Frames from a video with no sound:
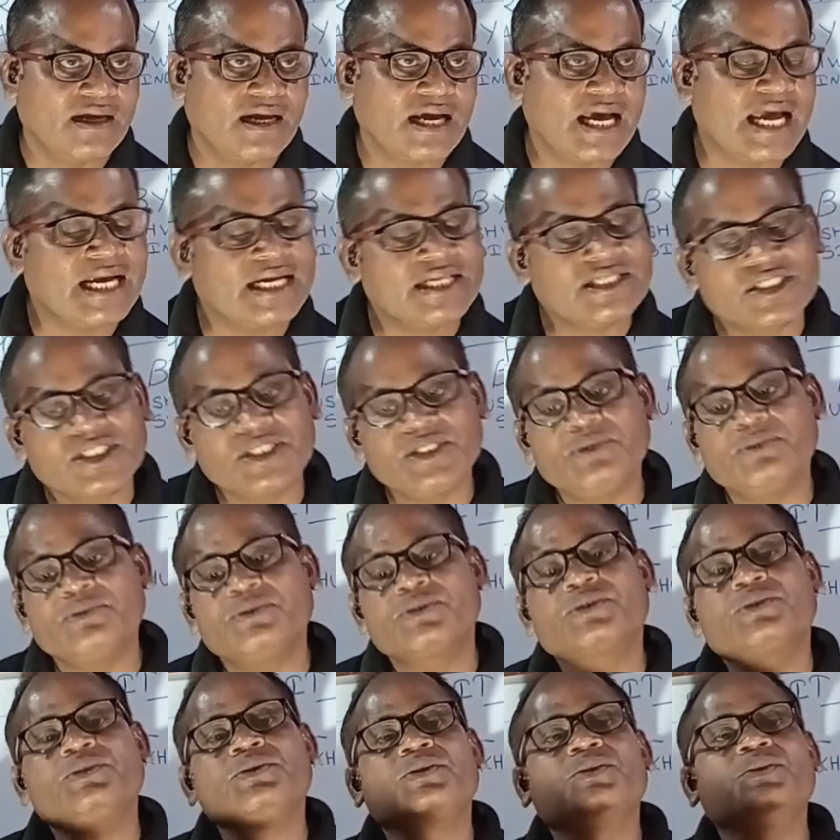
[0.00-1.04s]
And she
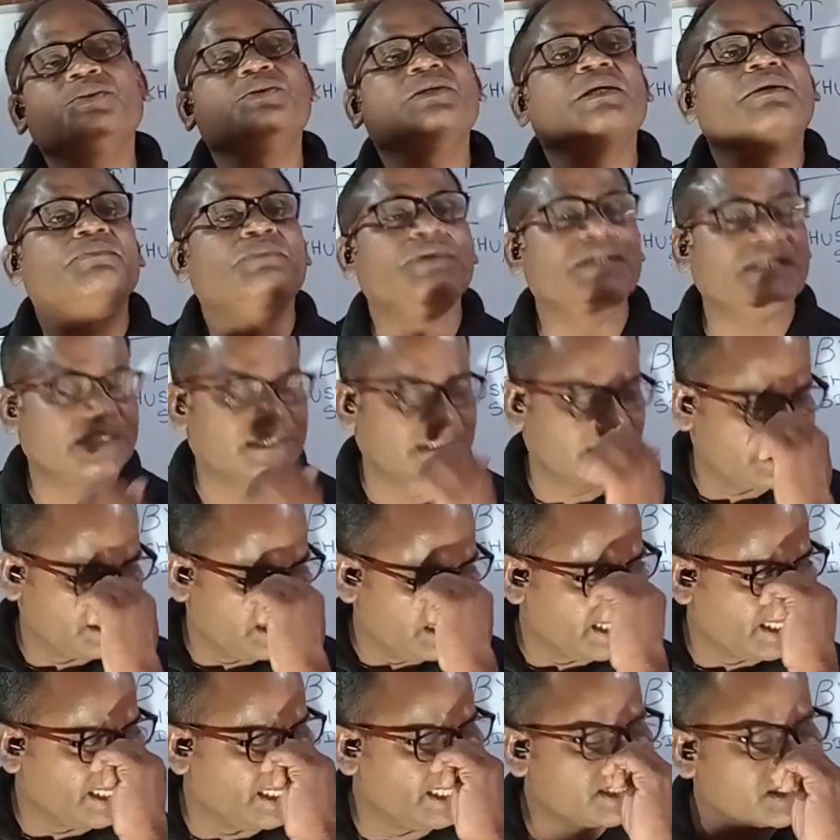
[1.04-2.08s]
used to do the beats.
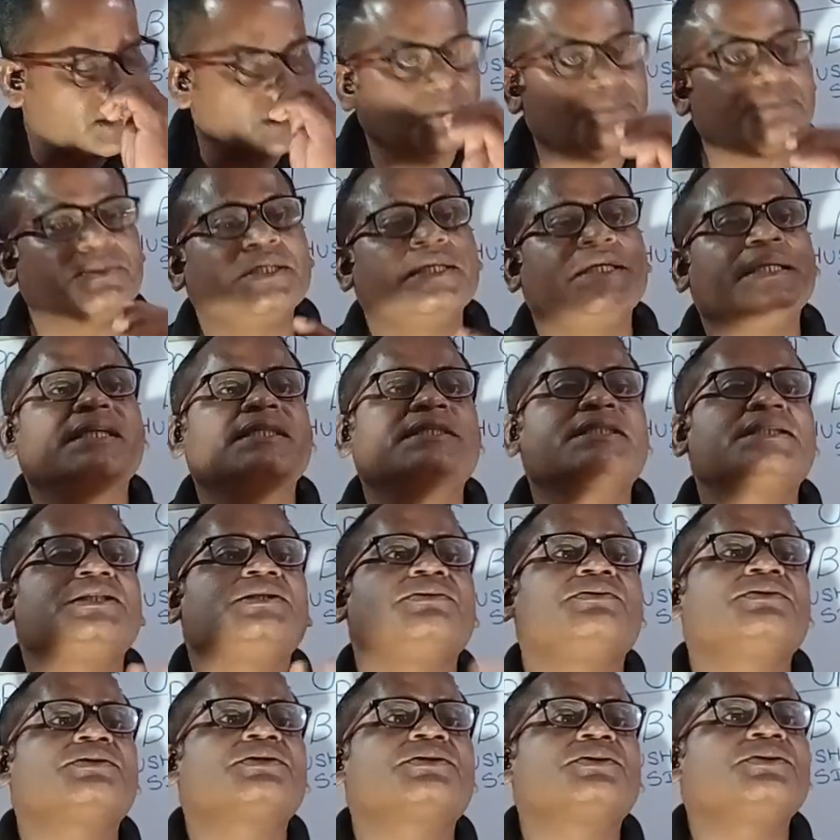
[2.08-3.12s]
The rest of the day she
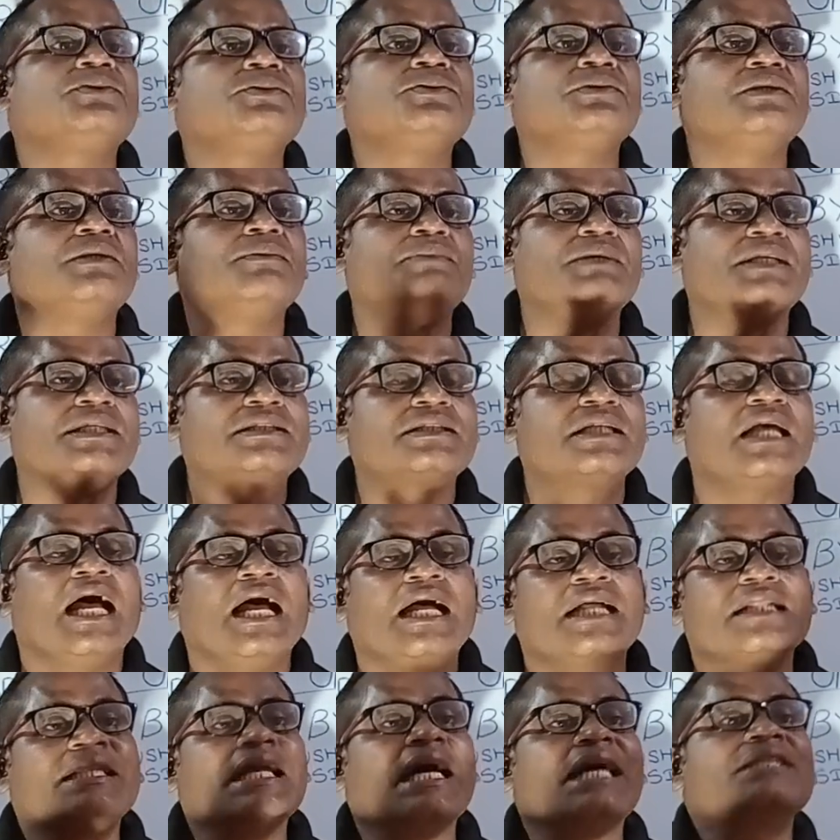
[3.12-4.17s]
used to do the beats.
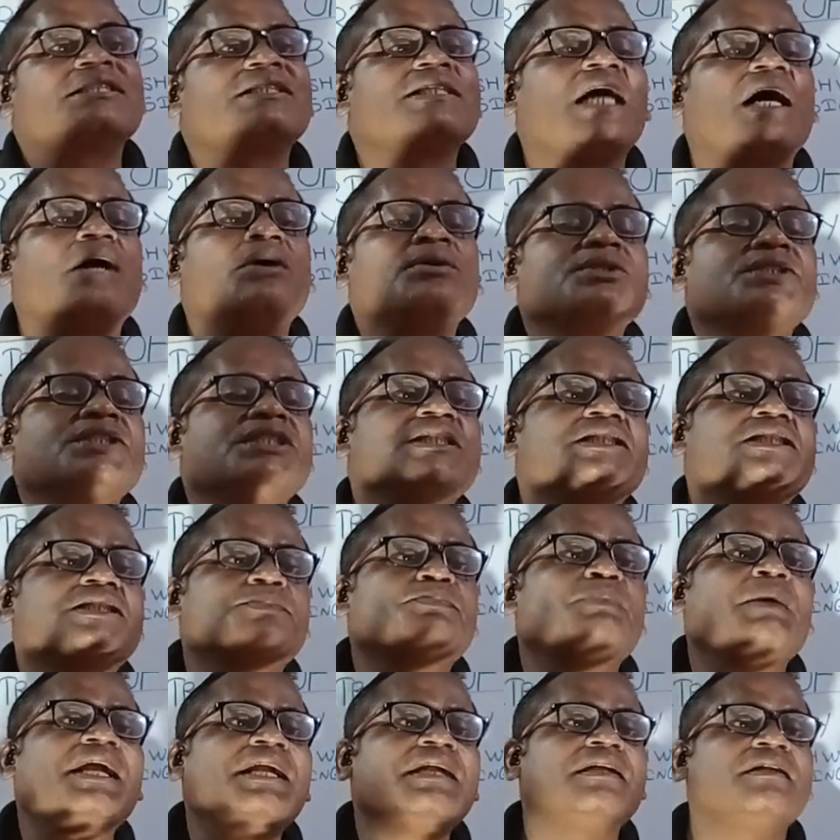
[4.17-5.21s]
That's how she
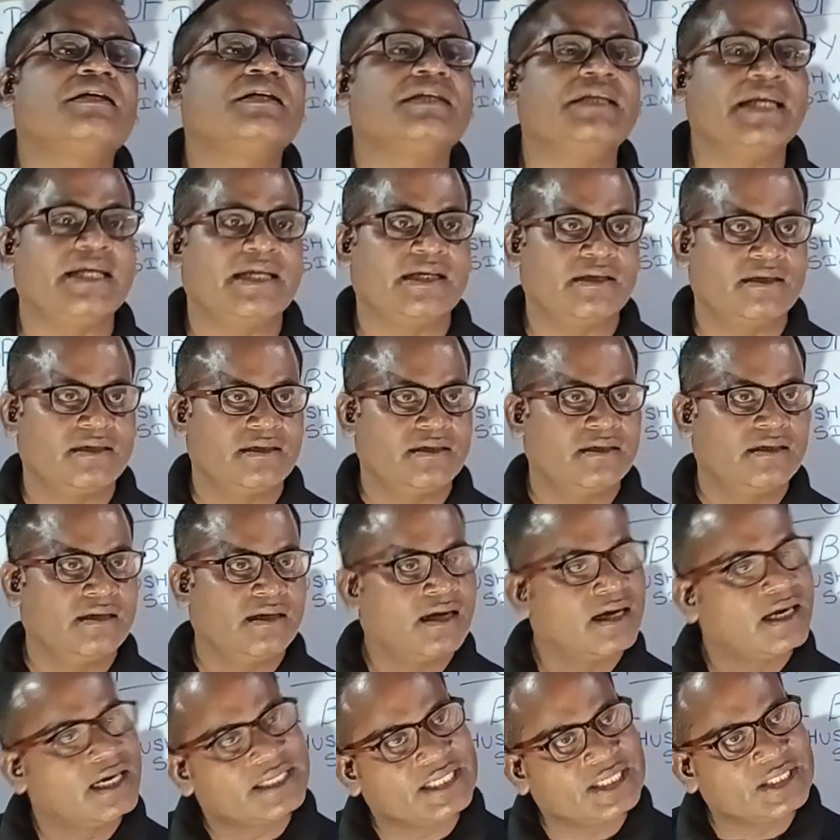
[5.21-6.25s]
spent the day.
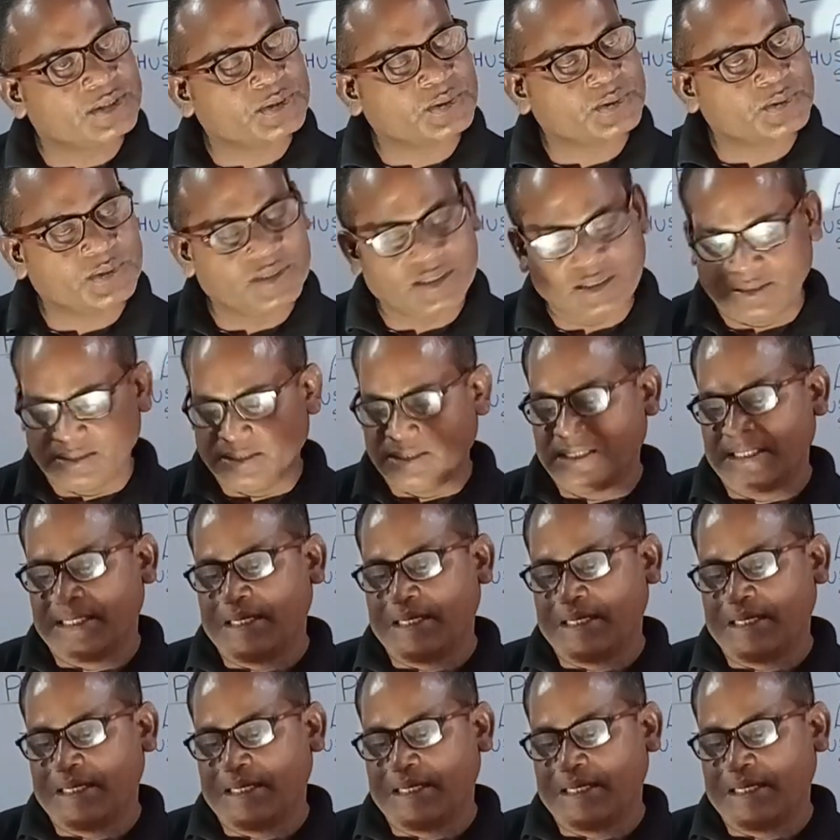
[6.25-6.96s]
Understood?